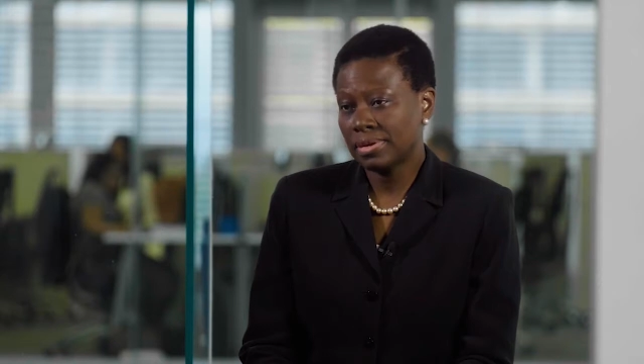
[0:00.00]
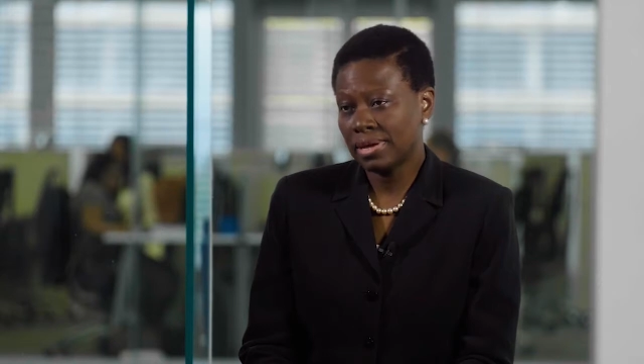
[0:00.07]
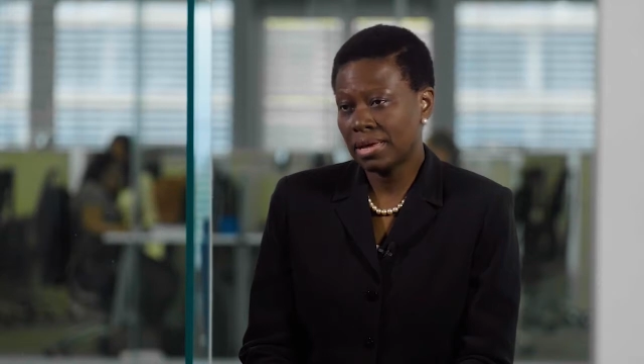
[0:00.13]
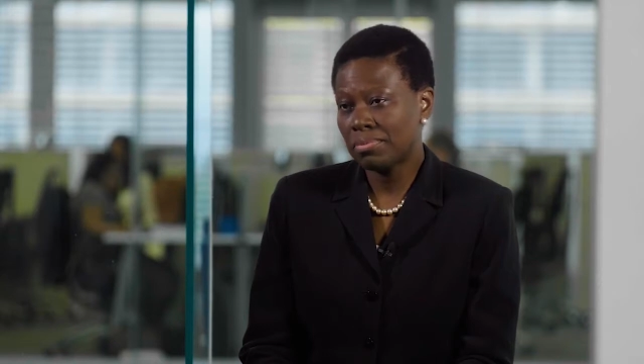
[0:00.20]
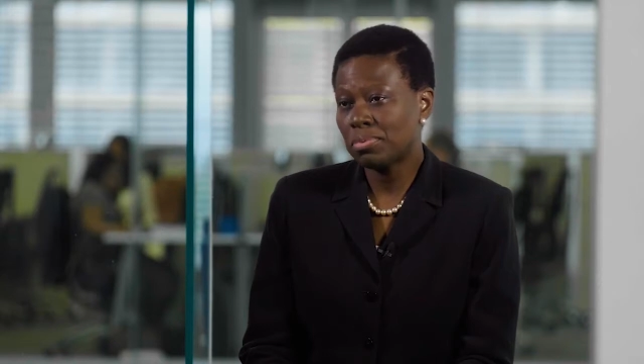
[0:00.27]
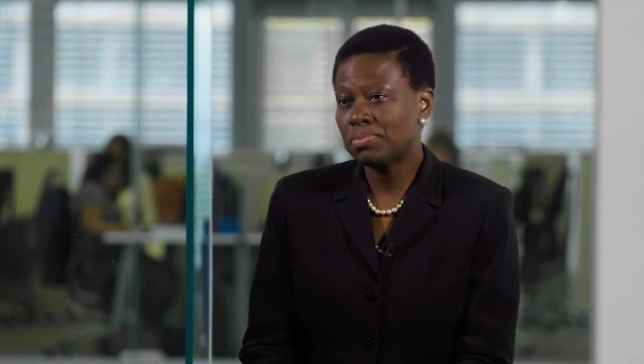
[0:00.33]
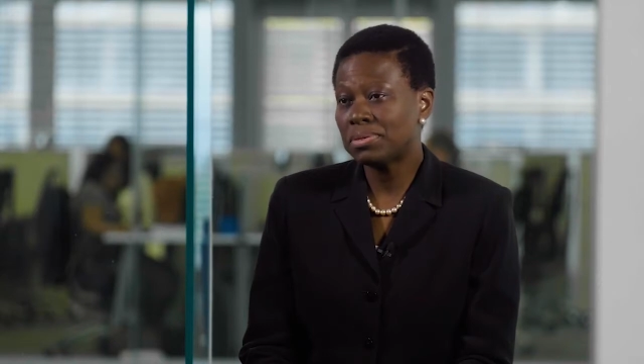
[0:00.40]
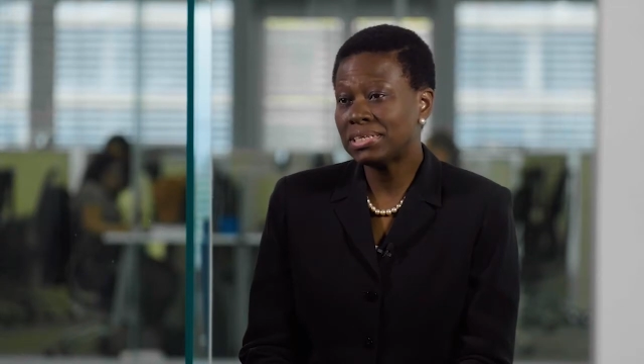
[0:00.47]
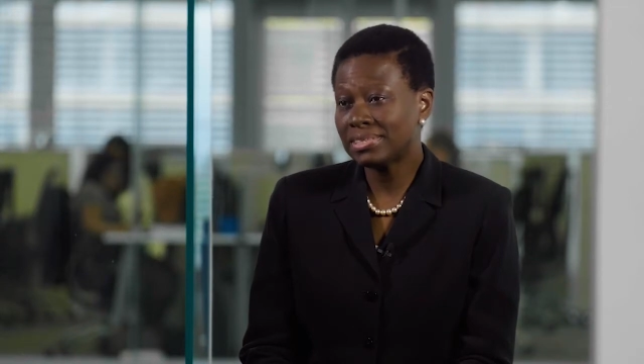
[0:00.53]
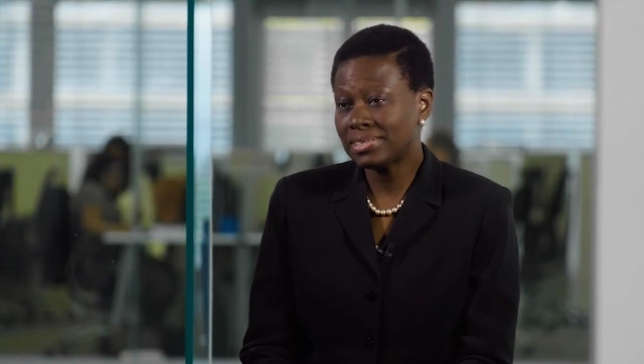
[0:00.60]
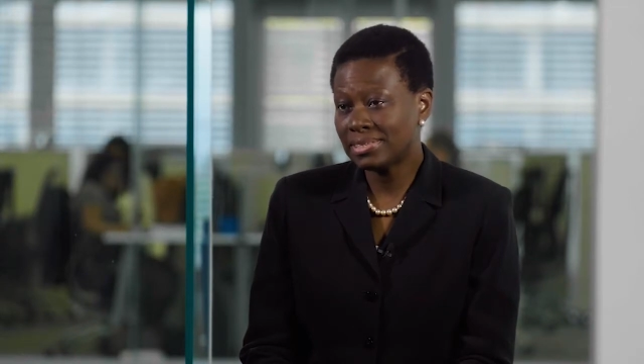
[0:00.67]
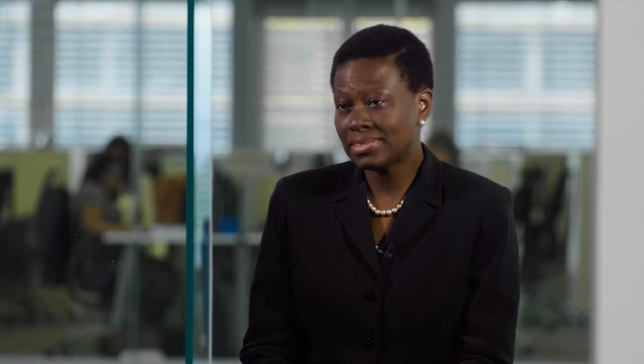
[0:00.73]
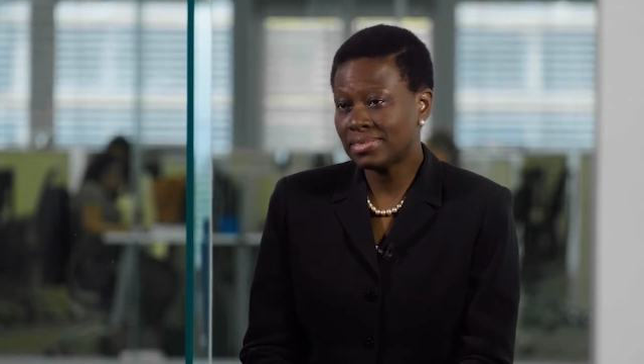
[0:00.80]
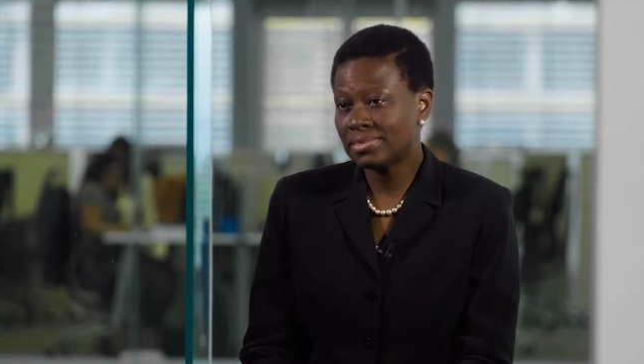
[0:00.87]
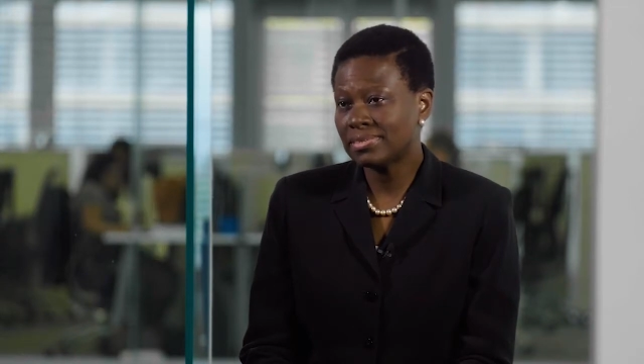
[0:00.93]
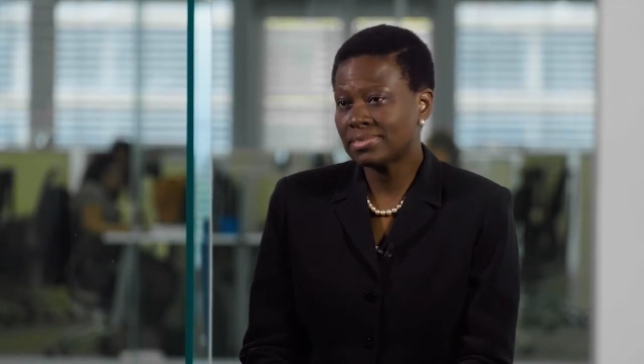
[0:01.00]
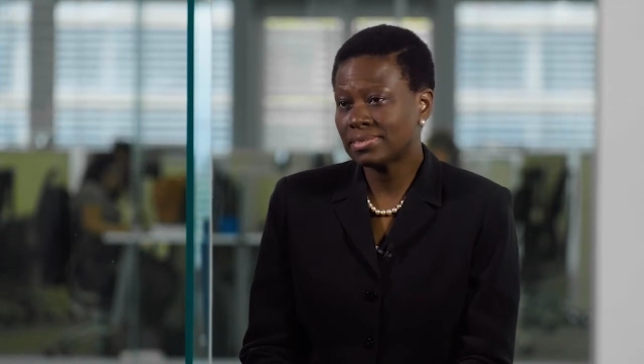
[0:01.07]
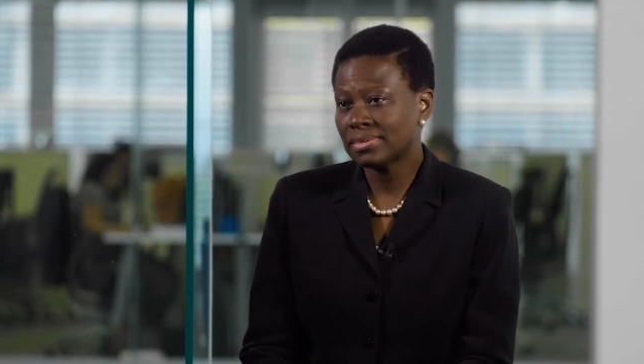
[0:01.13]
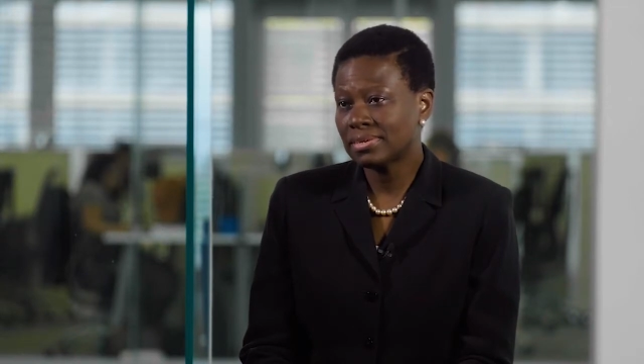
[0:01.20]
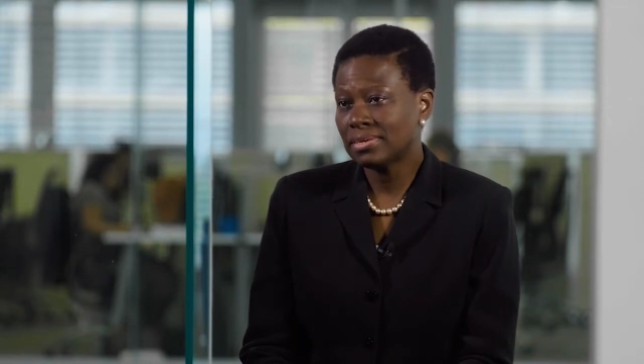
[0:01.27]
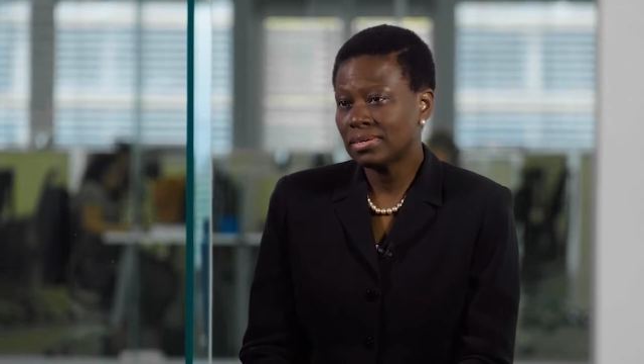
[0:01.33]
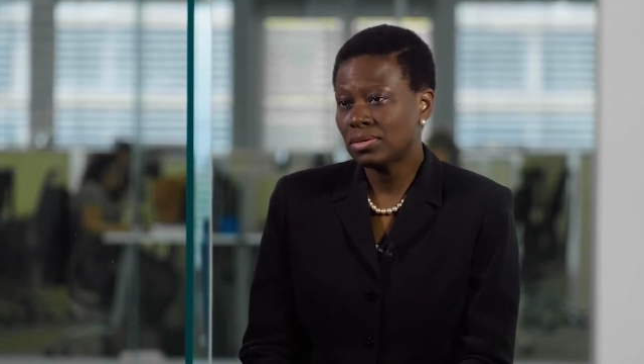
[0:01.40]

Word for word: capabilities,